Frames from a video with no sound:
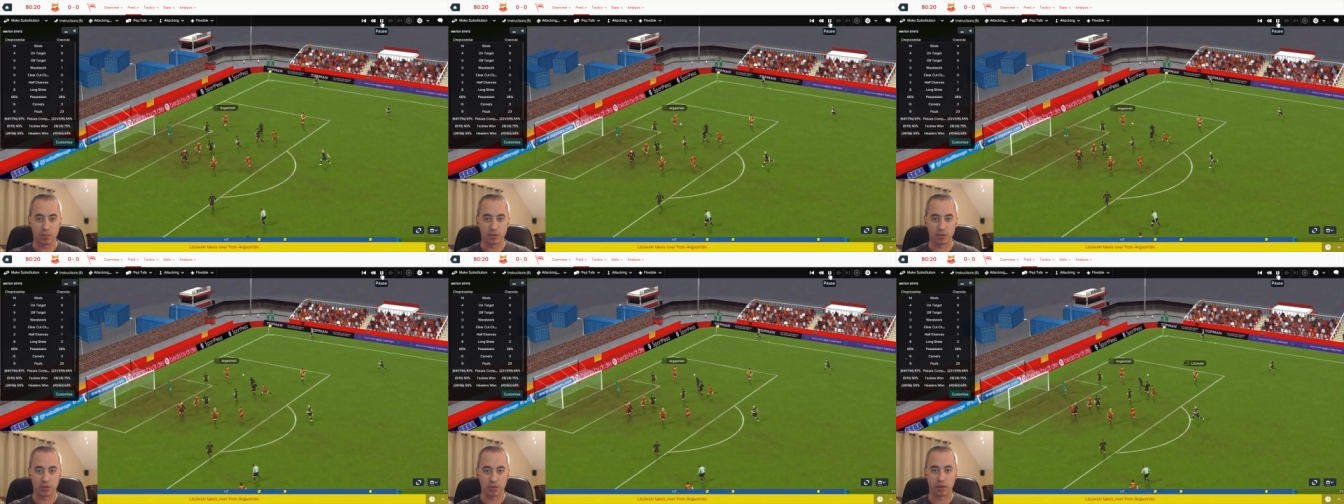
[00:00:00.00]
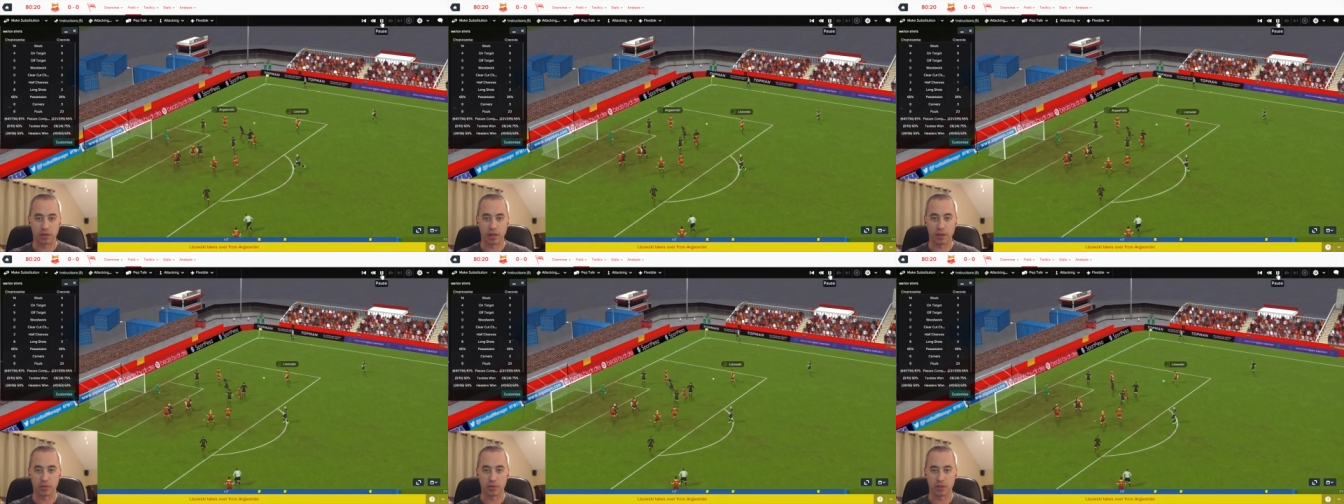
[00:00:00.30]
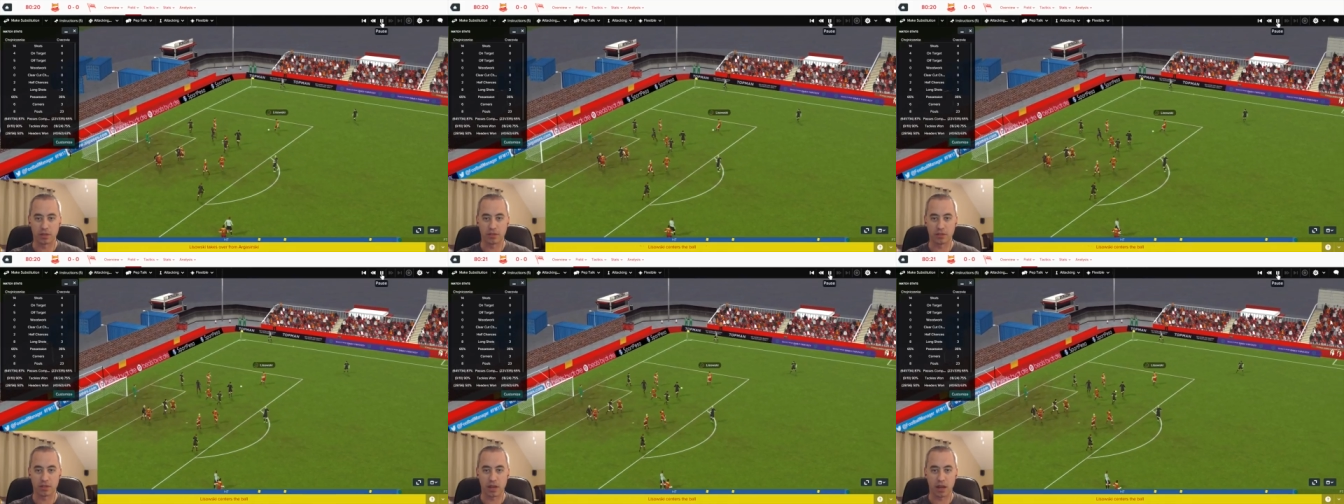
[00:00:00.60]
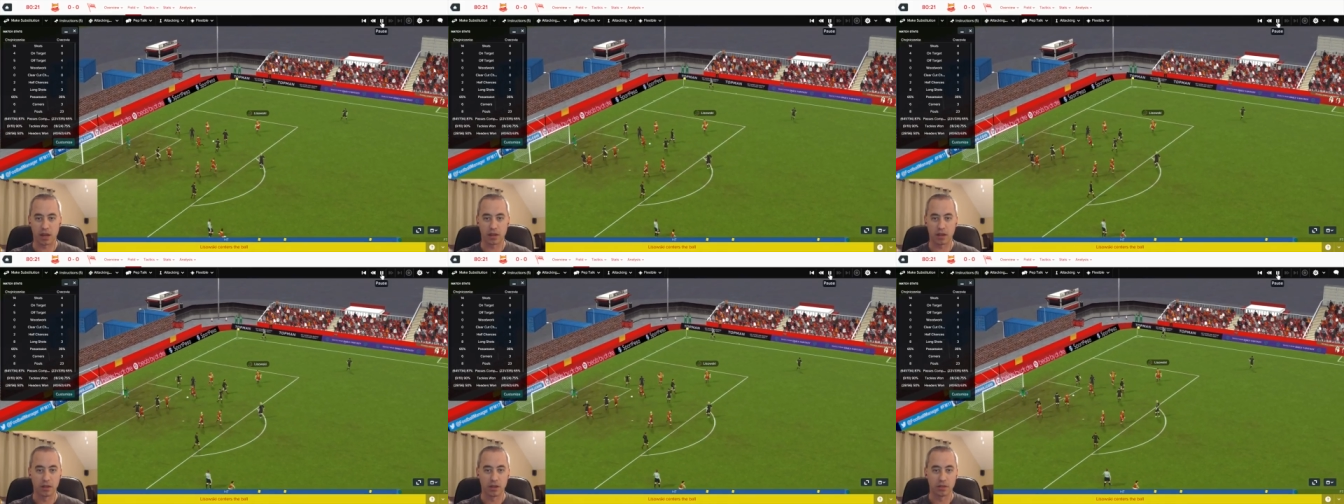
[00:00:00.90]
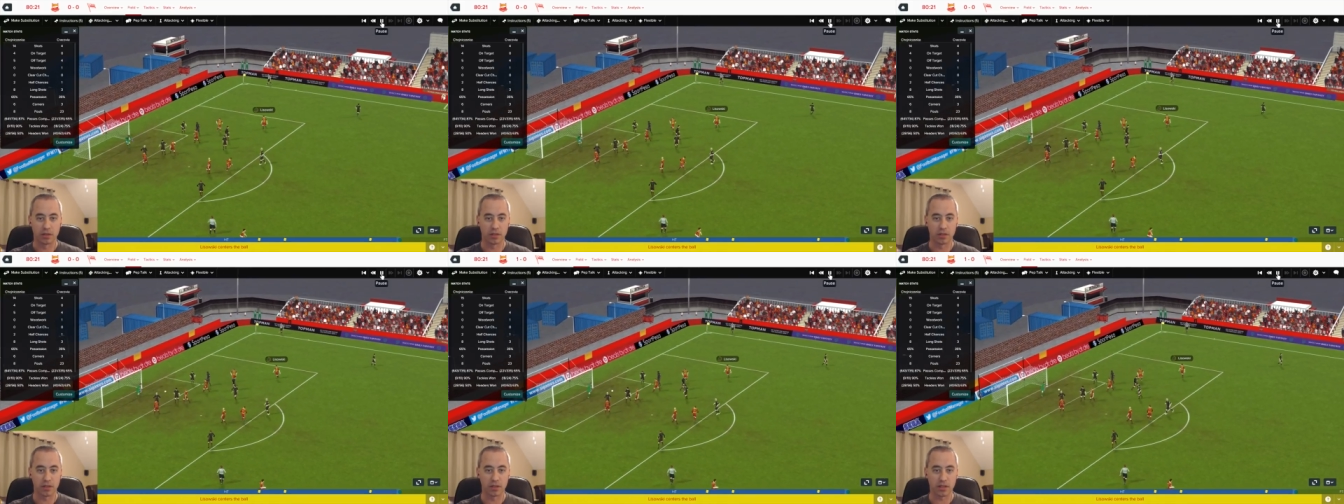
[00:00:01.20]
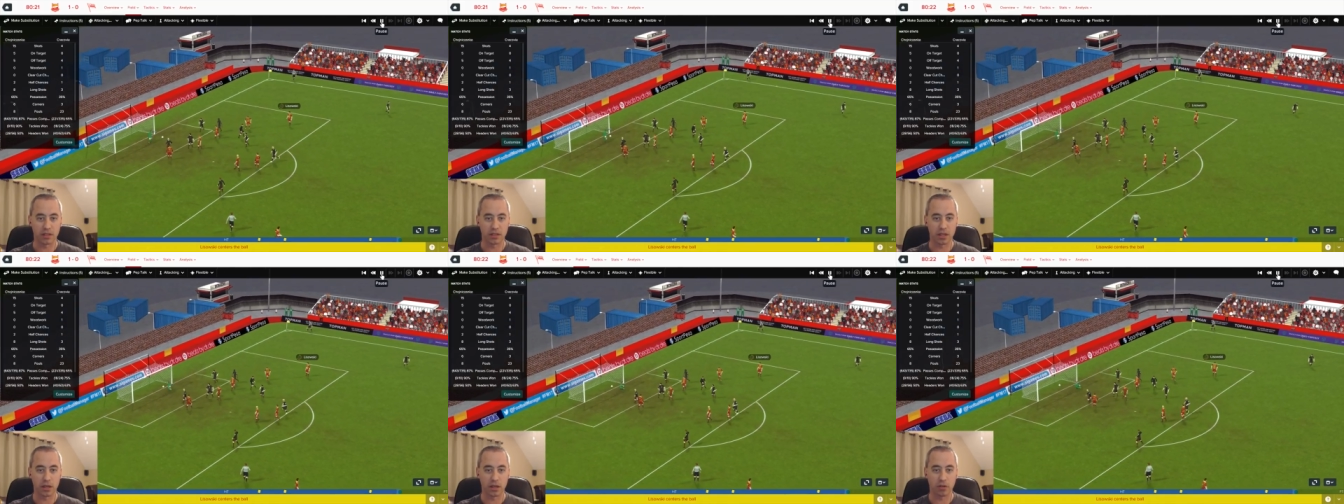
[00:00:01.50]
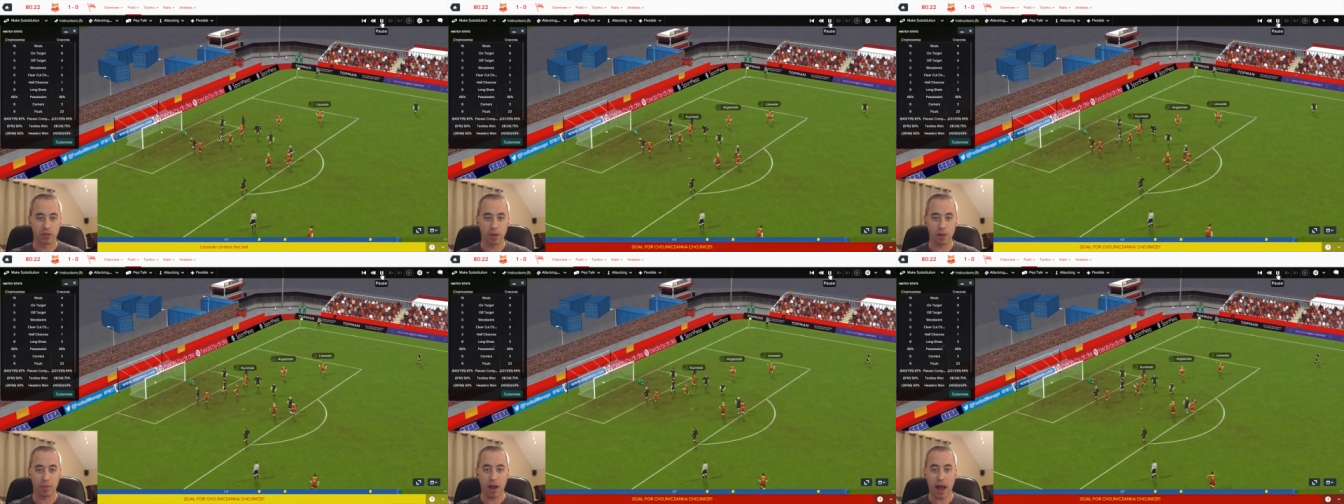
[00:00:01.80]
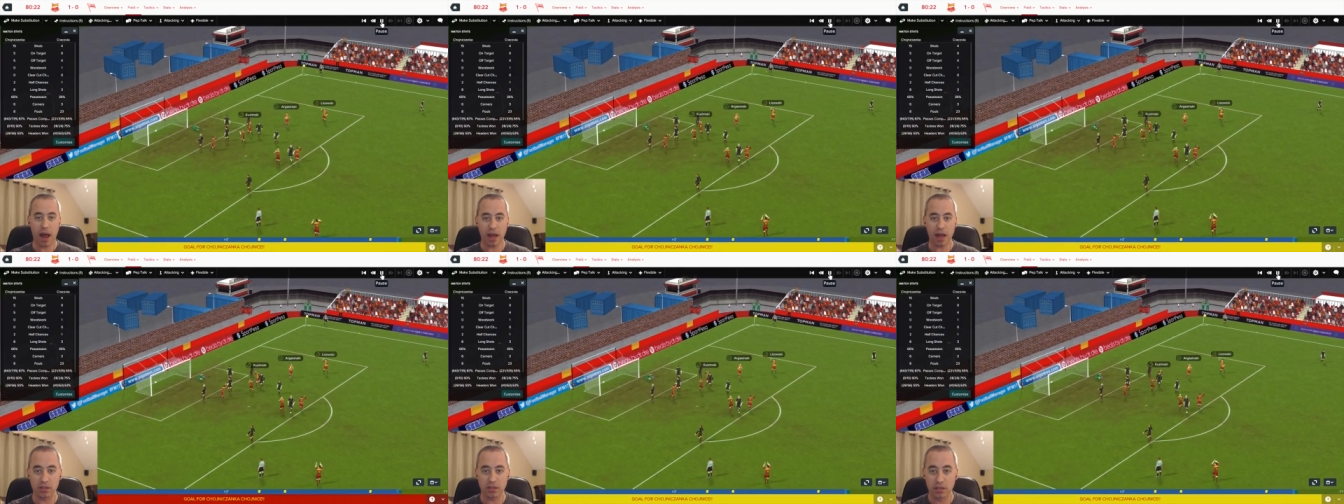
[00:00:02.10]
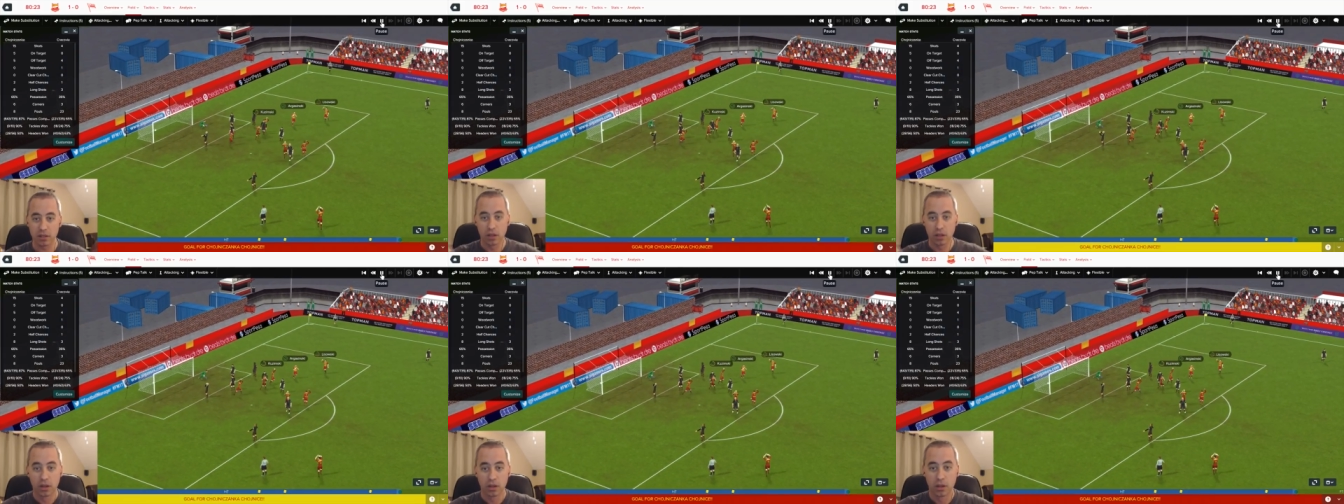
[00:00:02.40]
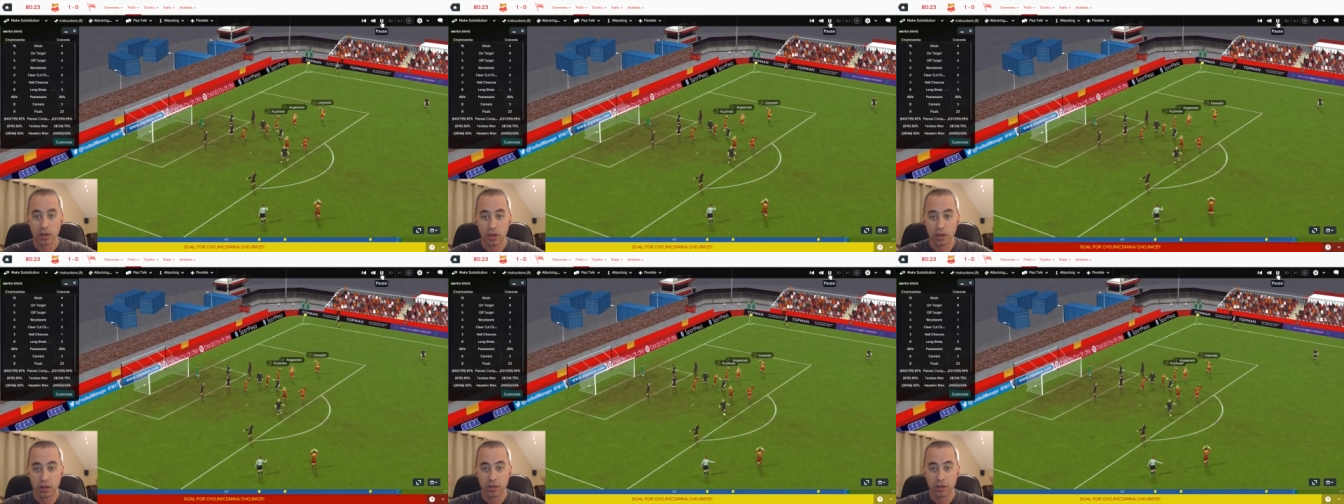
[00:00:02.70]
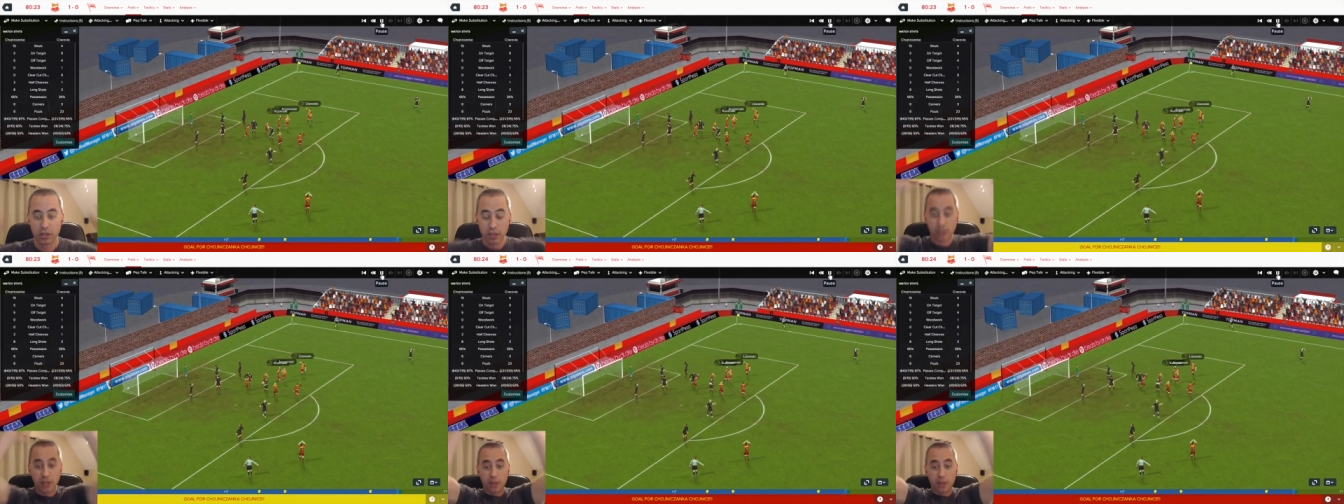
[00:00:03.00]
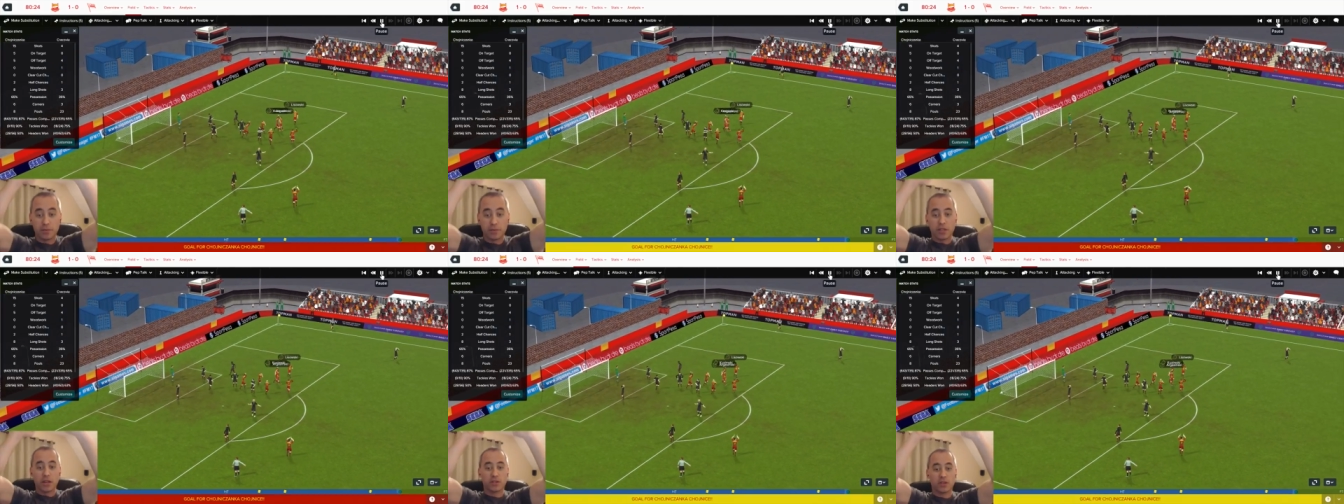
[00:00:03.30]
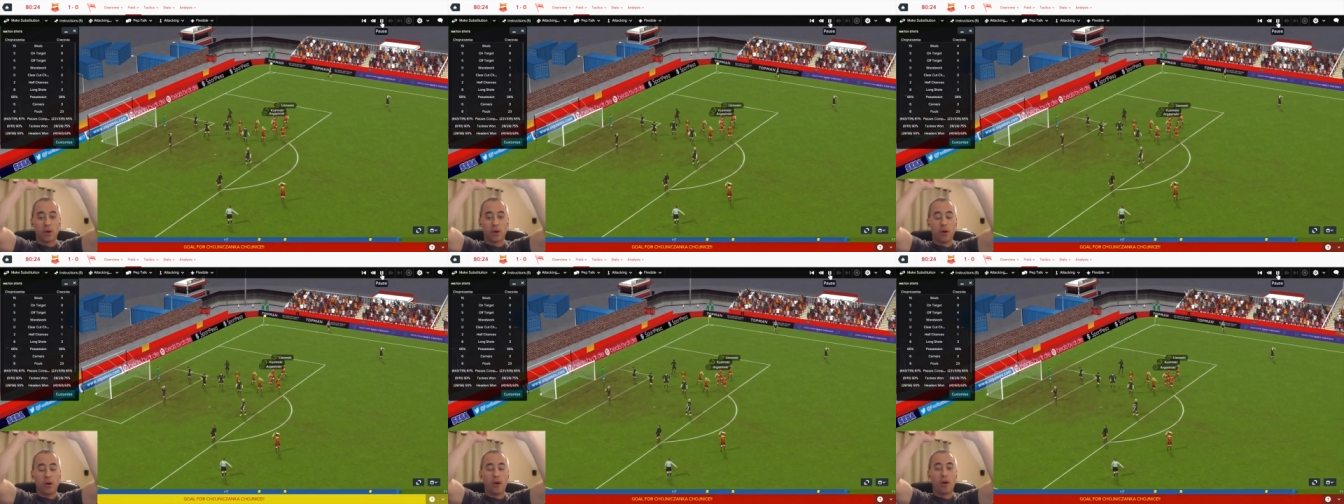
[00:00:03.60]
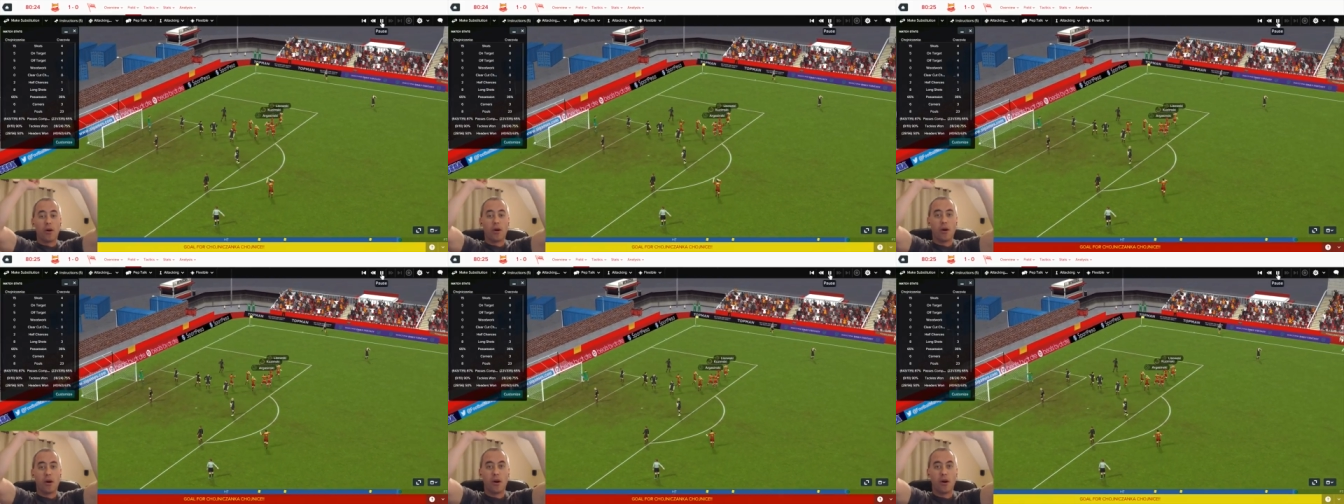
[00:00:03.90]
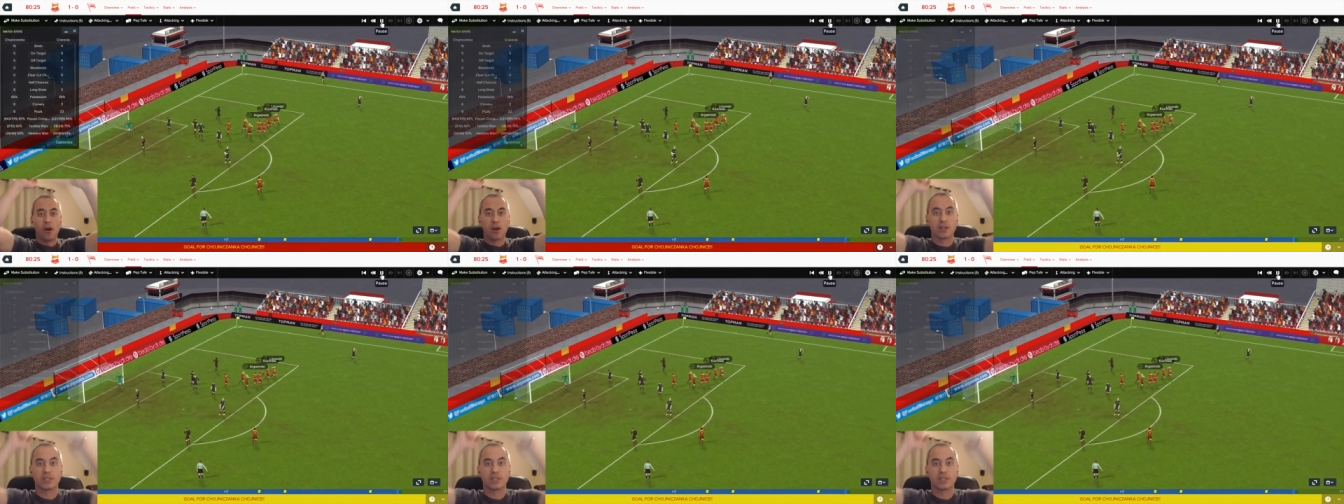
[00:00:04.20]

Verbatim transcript: Surely he was offside. Łazowski, great pass. Kazimski scores,